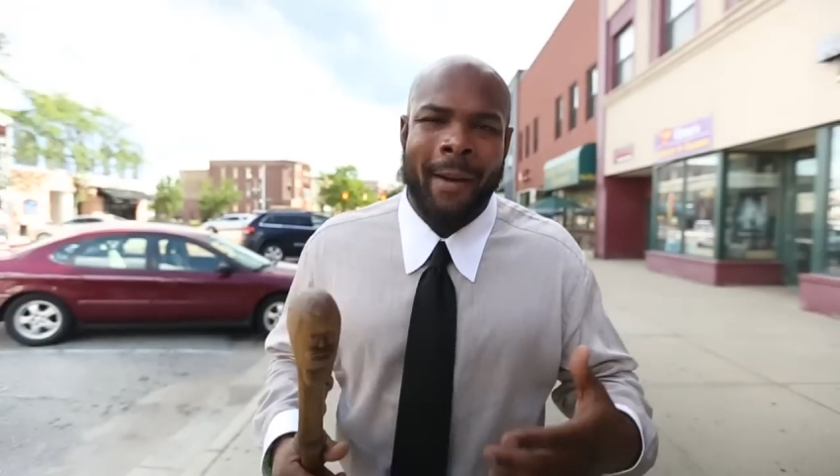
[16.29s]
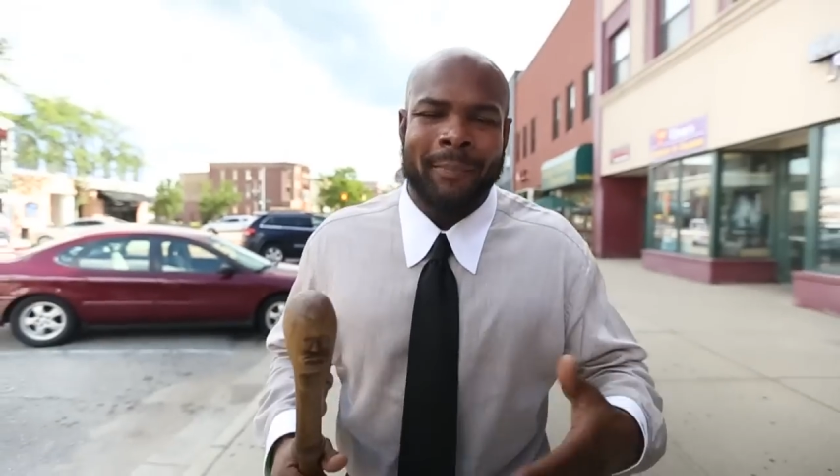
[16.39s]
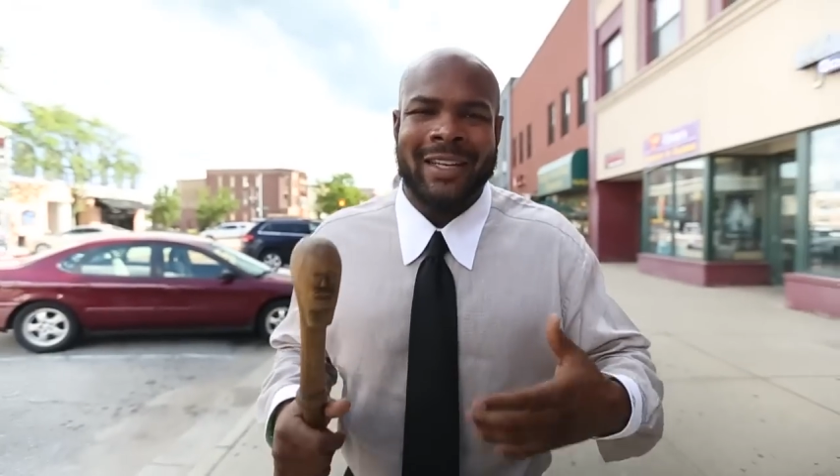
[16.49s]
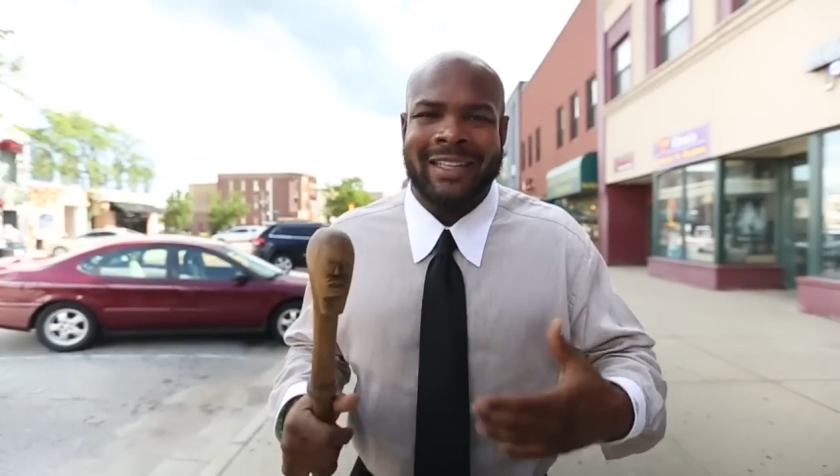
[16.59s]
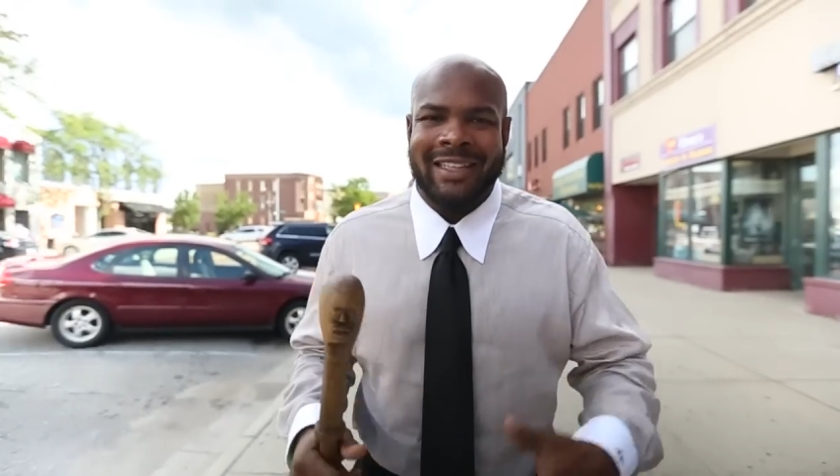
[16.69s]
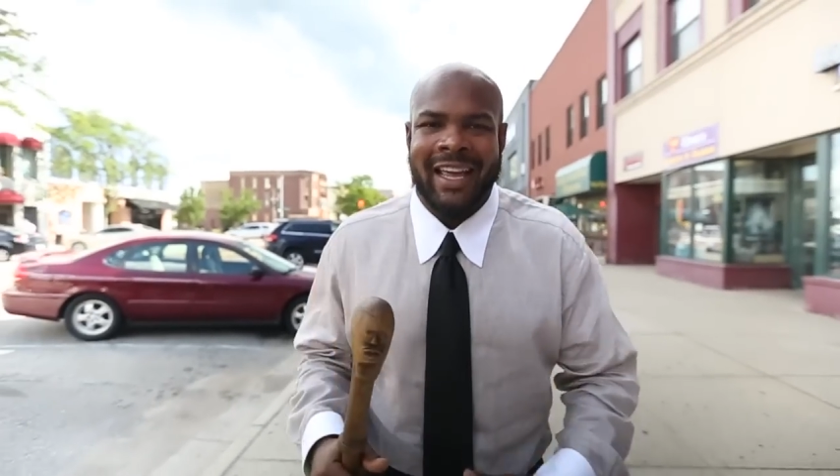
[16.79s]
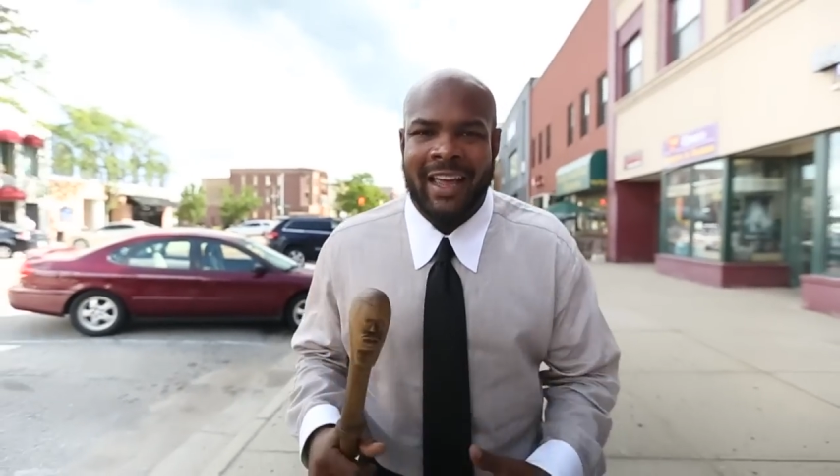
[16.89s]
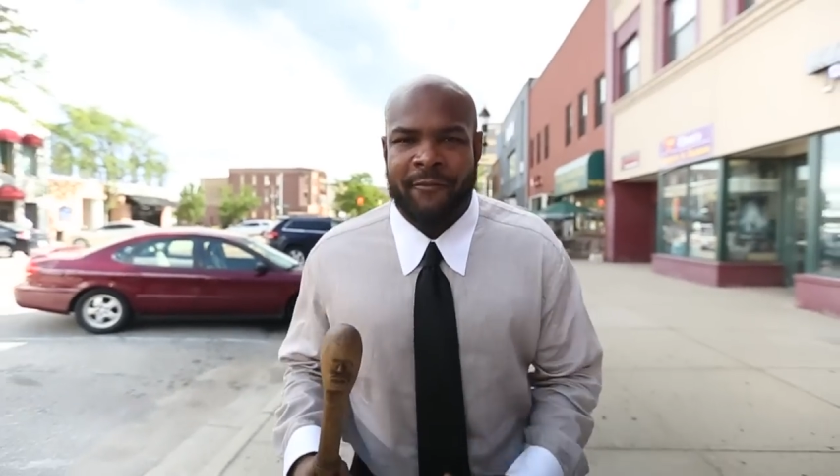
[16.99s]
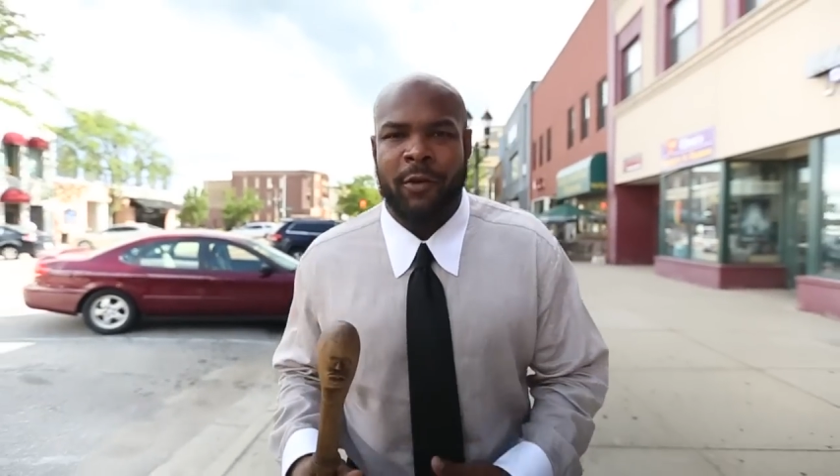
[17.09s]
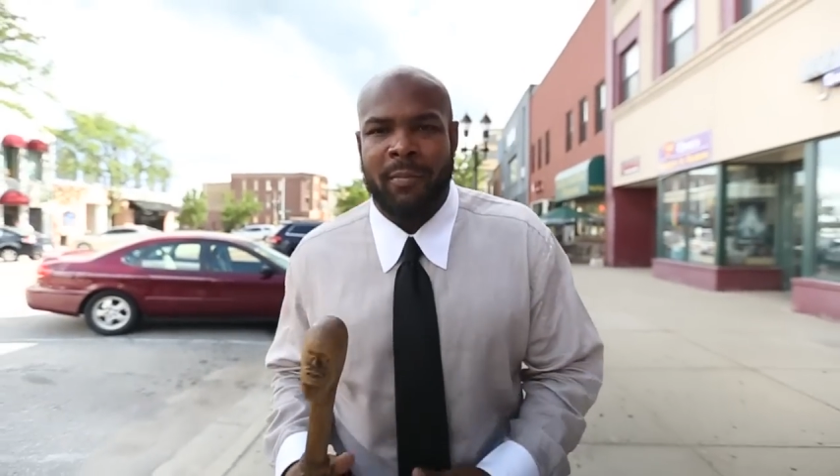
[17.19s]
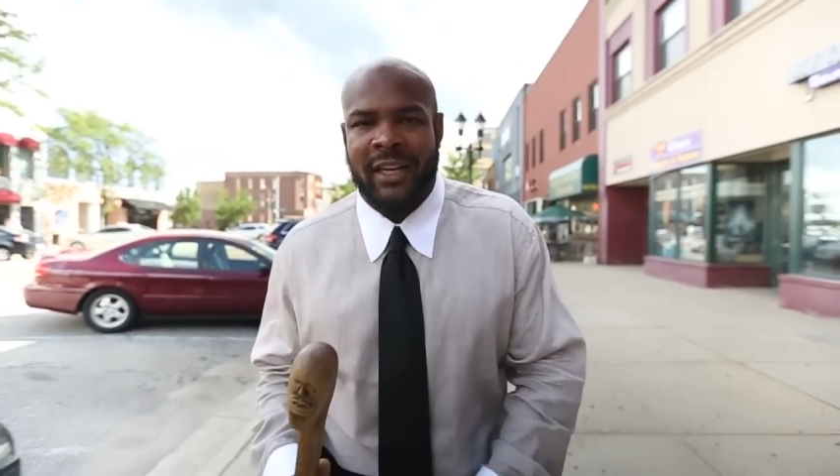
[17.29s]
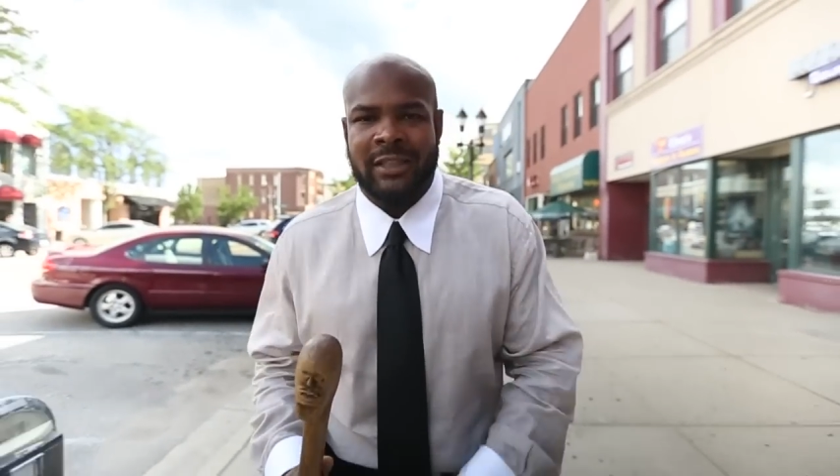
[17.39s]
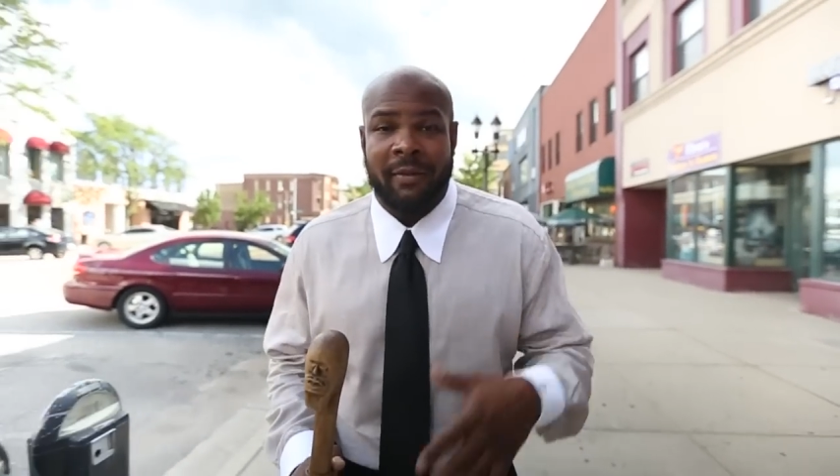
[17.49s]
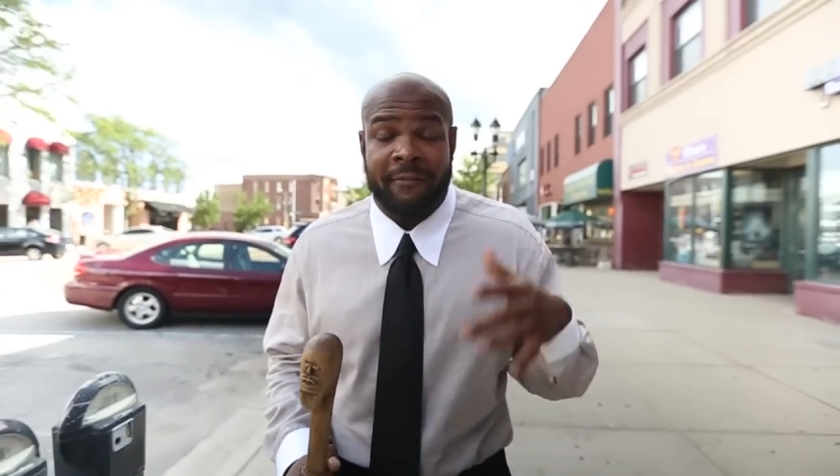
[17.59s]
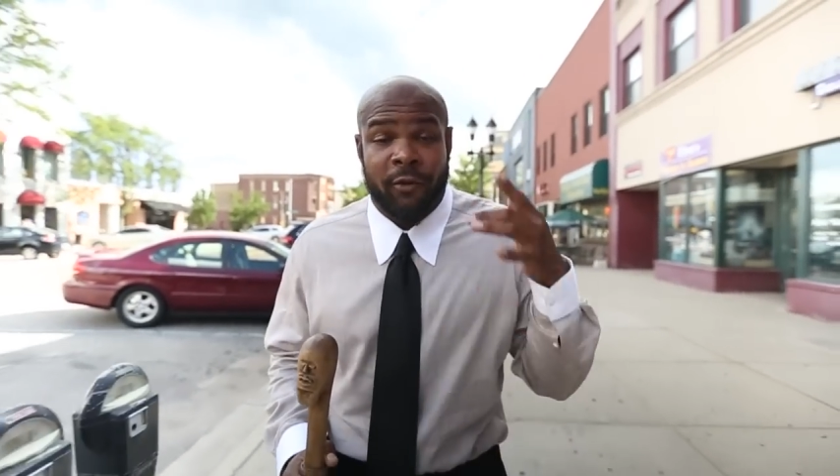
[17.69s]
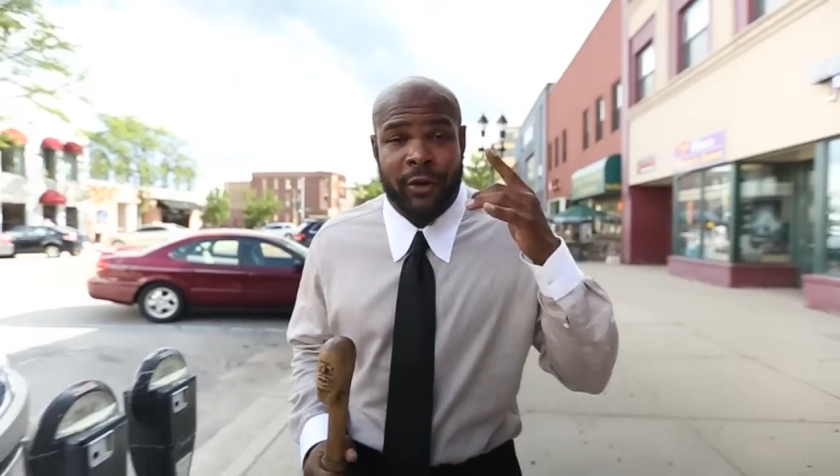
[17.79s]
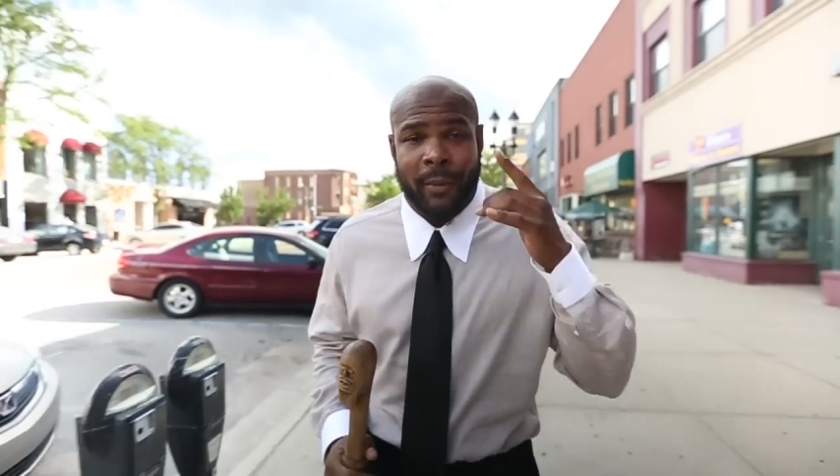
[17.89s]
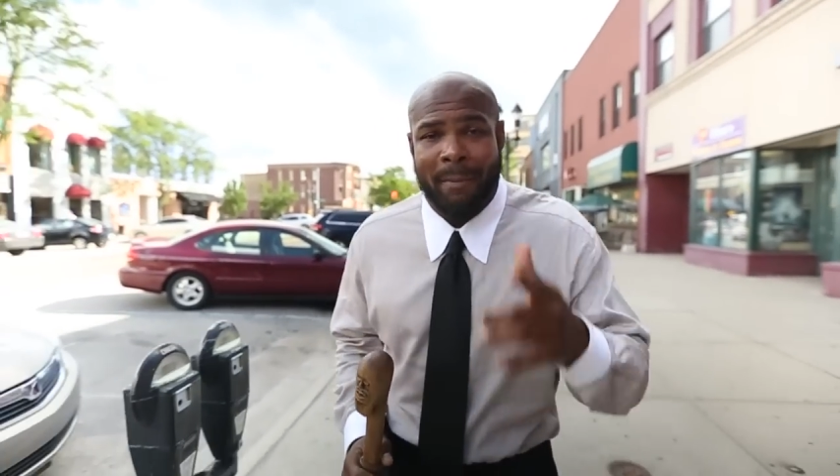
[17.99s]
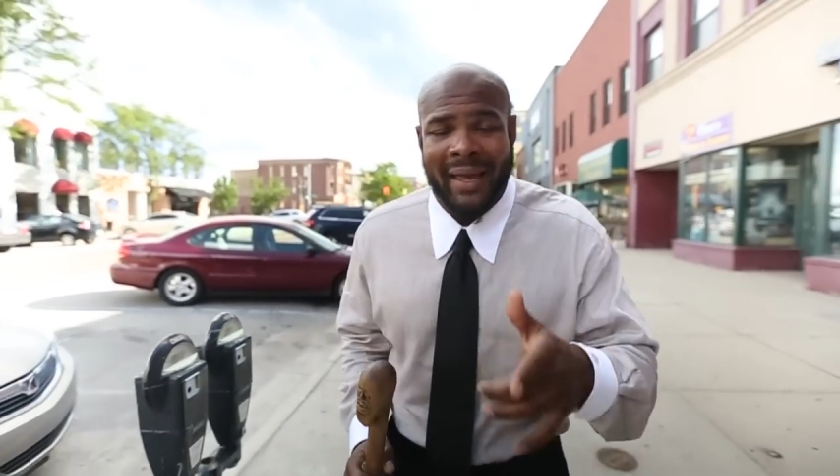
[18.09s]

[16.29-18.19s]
up-to-date information before the